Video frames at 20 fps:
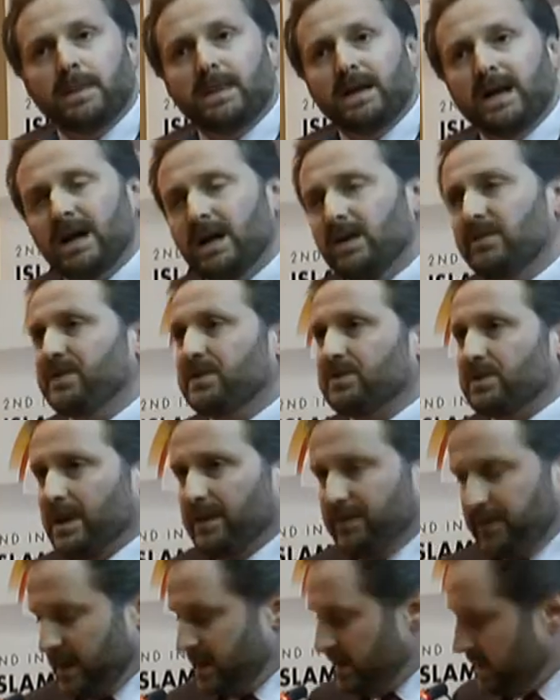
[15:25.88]
after
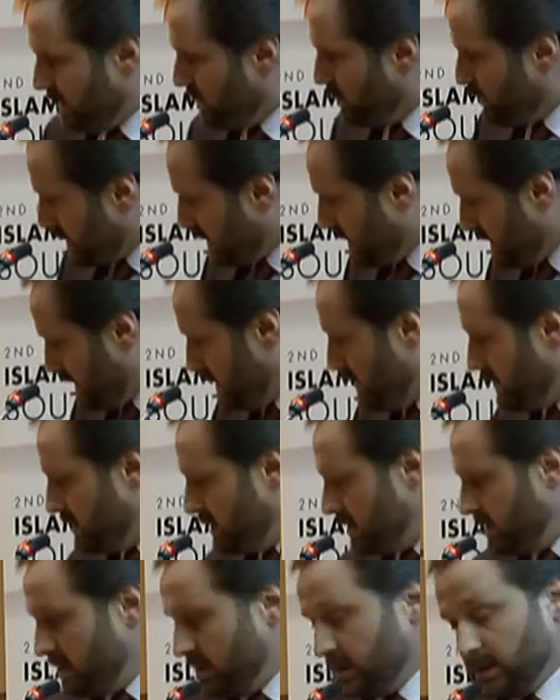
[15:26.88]
Effendi, we
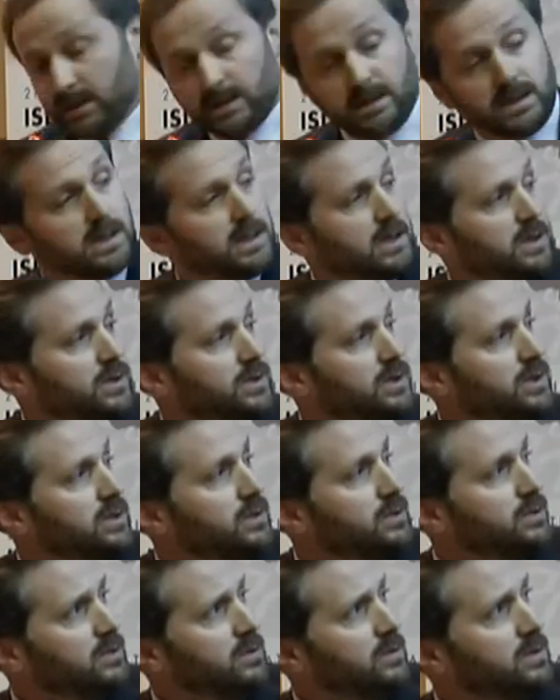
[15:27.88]
can
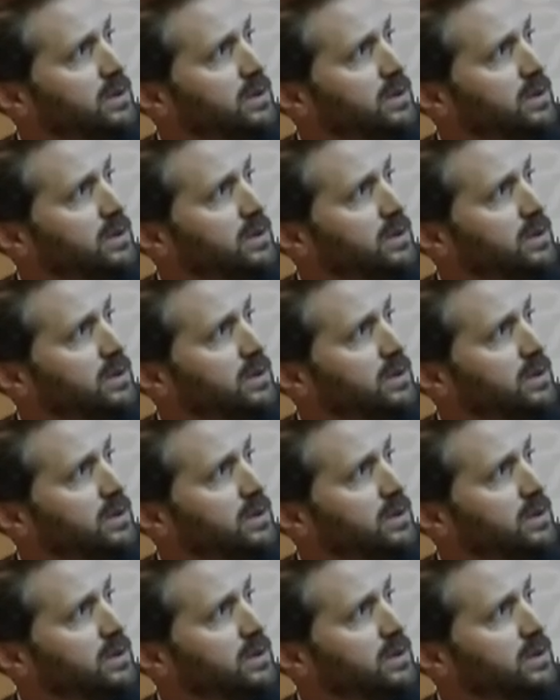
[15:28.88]
continue.